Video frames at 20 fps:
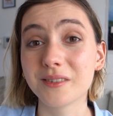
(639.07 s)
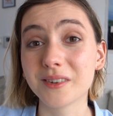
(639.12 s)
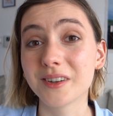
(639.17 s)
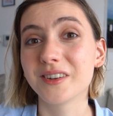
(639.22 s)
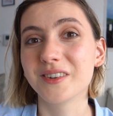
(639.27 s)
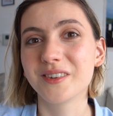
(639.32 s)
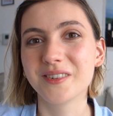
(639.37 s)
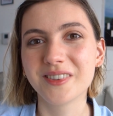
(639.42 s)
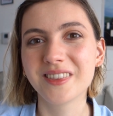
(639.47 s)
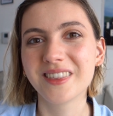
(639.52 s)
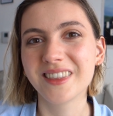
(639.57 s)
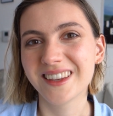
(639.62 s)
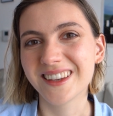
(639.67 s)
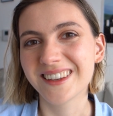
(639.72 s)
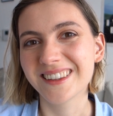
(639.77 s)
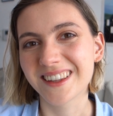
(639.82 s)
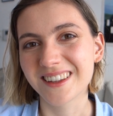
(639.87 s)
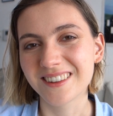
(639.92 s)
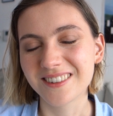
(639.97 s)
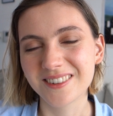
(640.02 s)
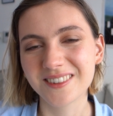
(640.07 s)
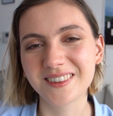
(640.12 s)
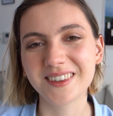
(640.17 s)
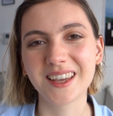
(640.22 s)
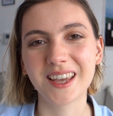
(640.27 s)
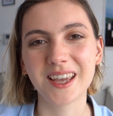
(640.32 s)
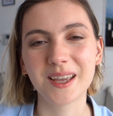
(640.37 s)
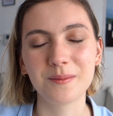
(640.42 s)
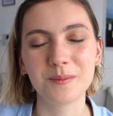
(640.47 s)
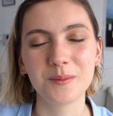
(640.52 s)
a very good thing that you
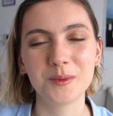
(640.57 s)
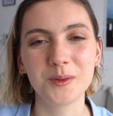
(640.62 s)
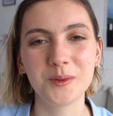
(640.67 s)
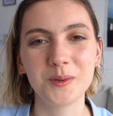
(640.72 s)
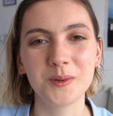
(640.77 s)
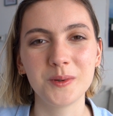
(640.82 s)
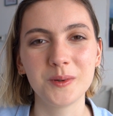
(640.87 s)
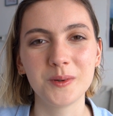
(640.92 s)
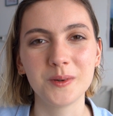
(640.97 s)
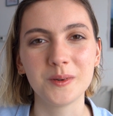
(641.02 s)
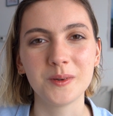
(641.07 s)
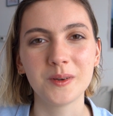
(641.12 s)
came to